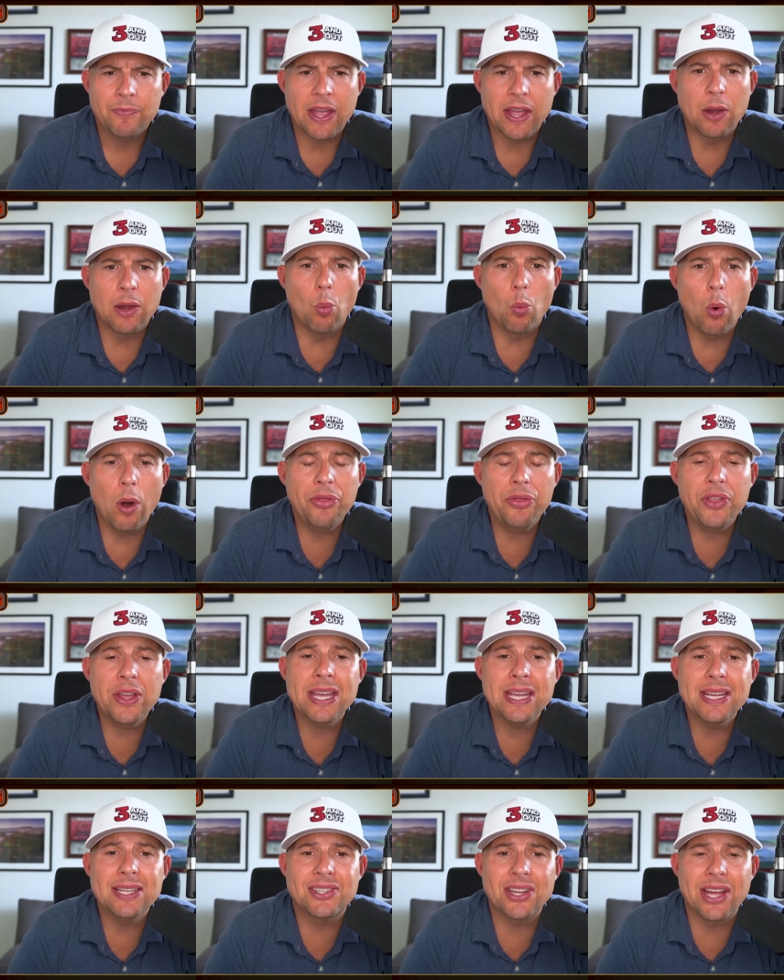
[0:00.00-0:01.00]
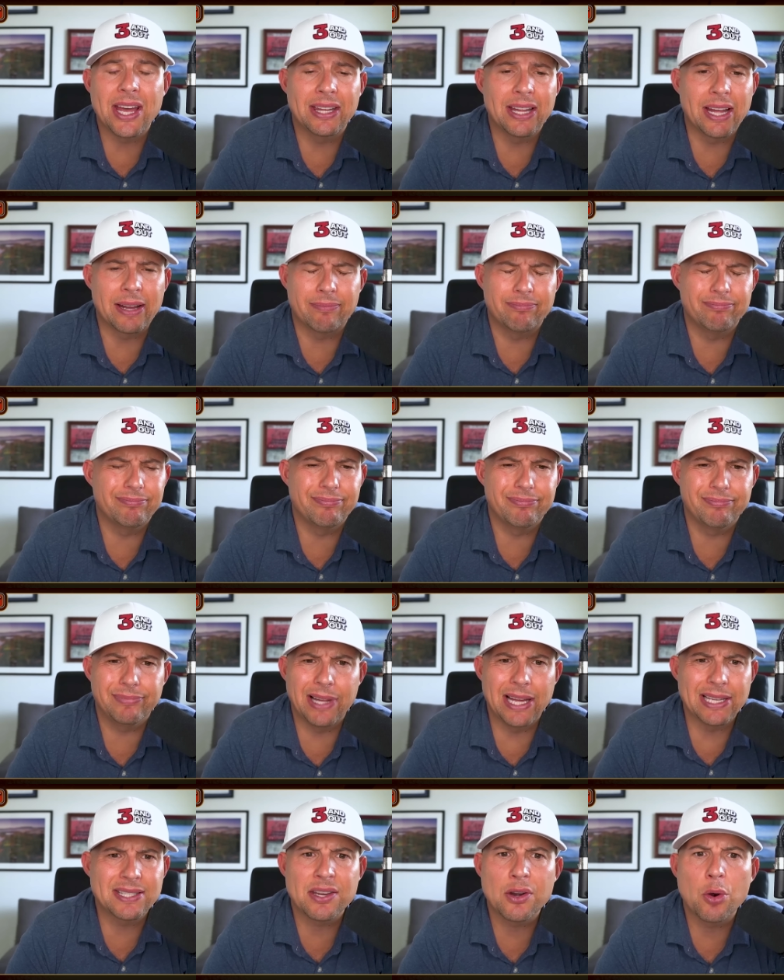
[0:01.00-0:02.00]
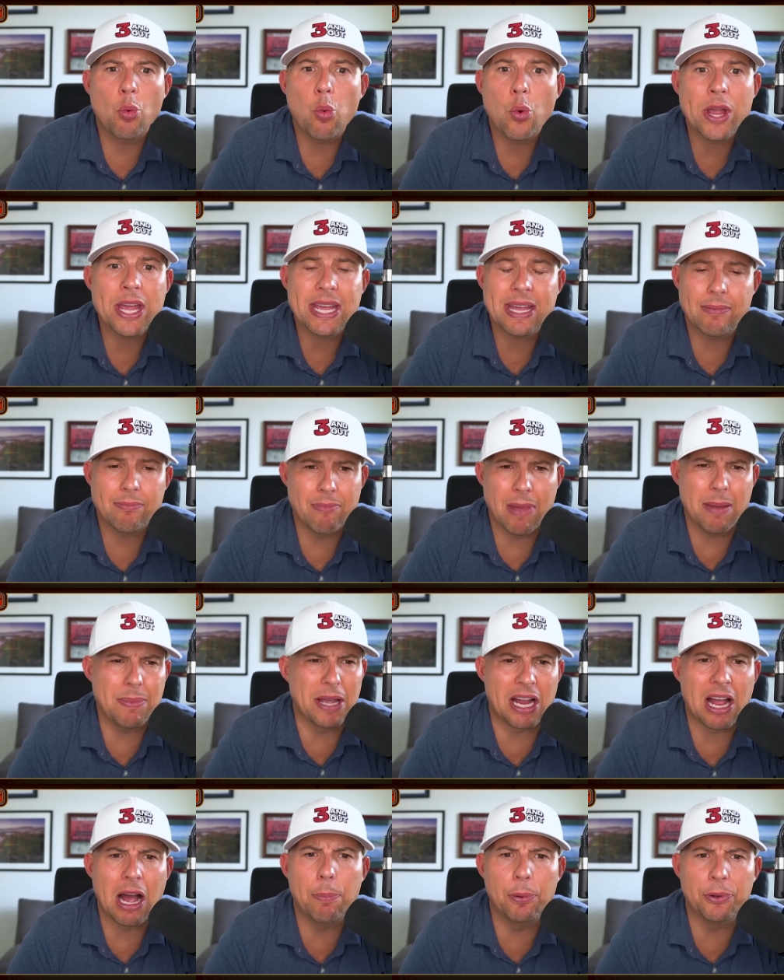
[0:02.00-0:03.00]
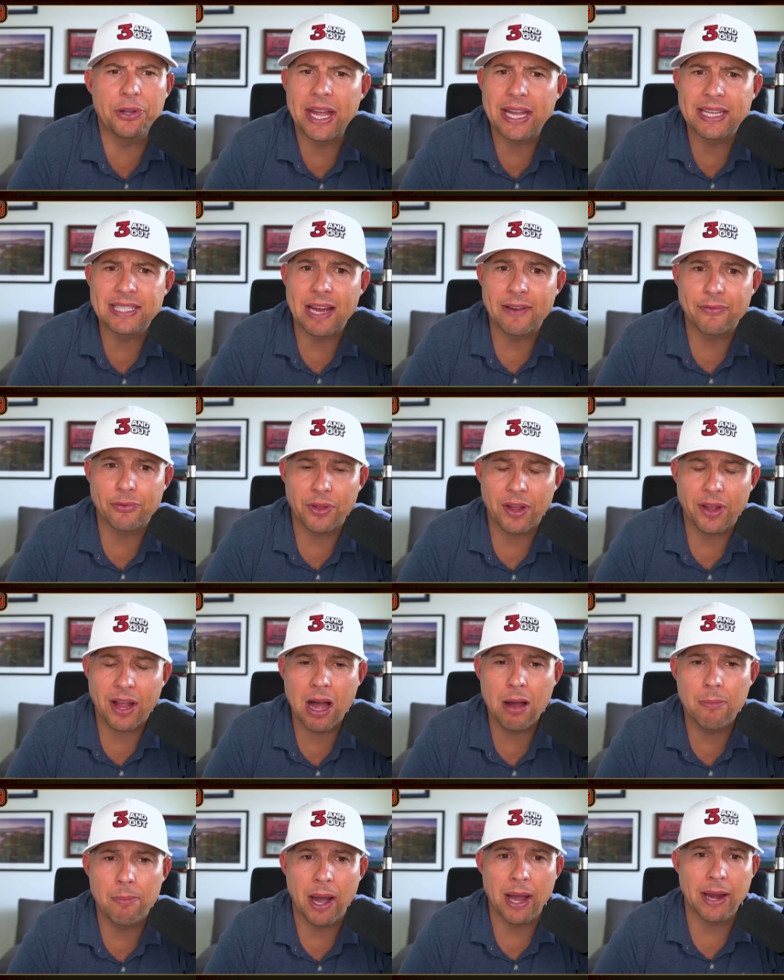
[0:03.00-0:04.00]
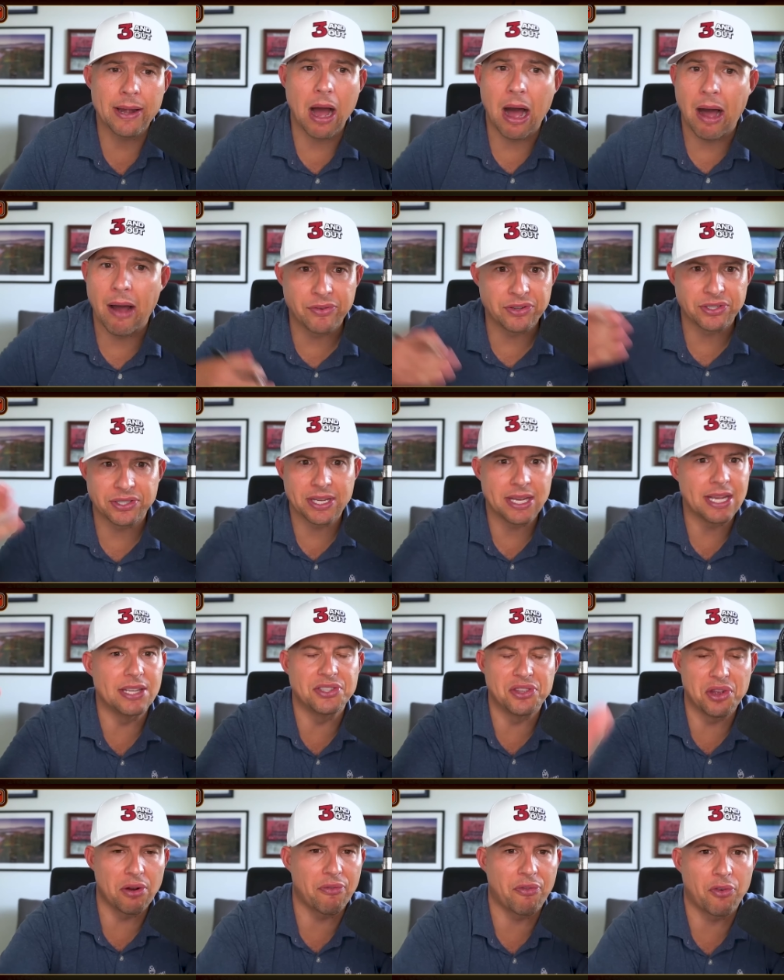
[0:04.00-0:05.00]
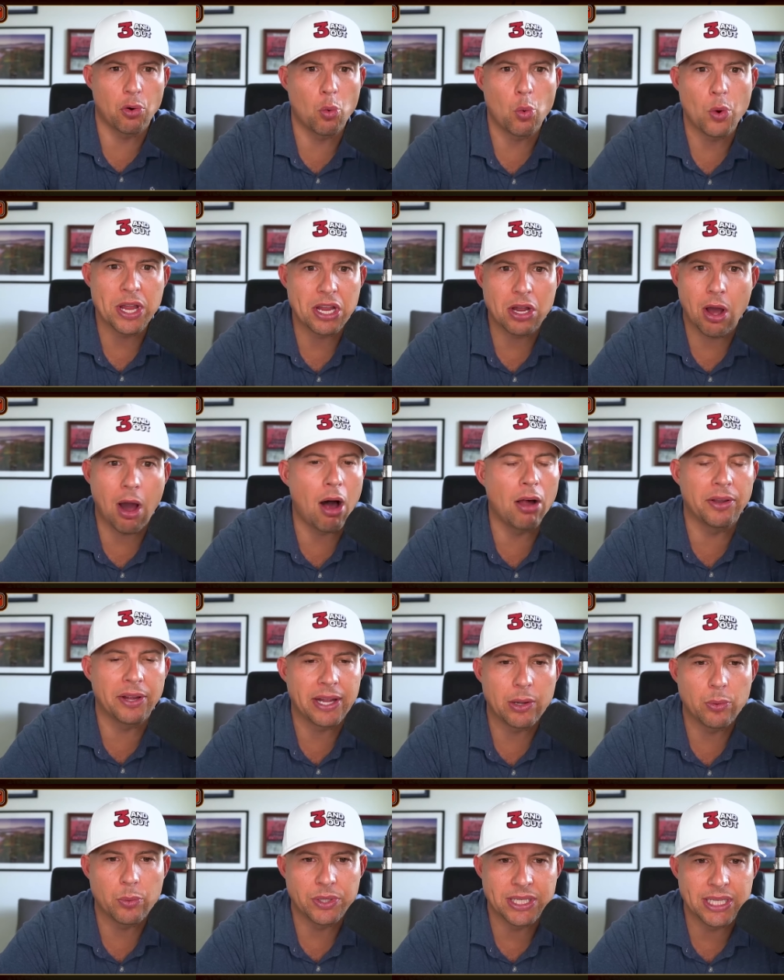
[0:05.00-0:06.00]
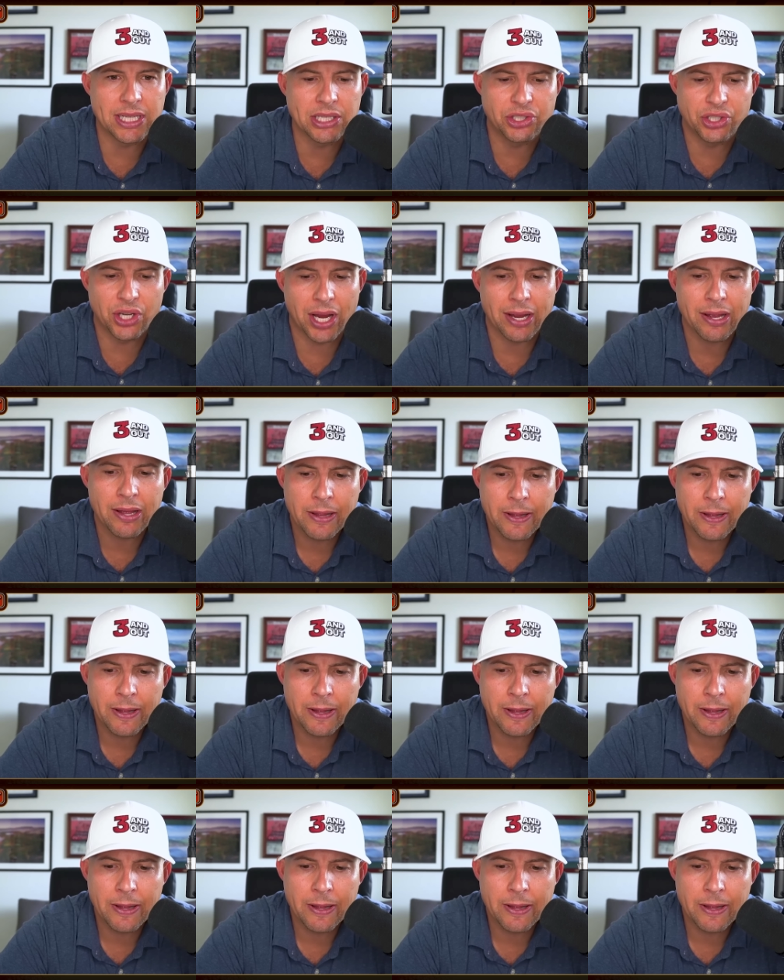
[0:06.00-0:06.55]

And one thing he said, like less than a week, maybe a couple days after the combine, obviously he's there for a week calling it with DJ,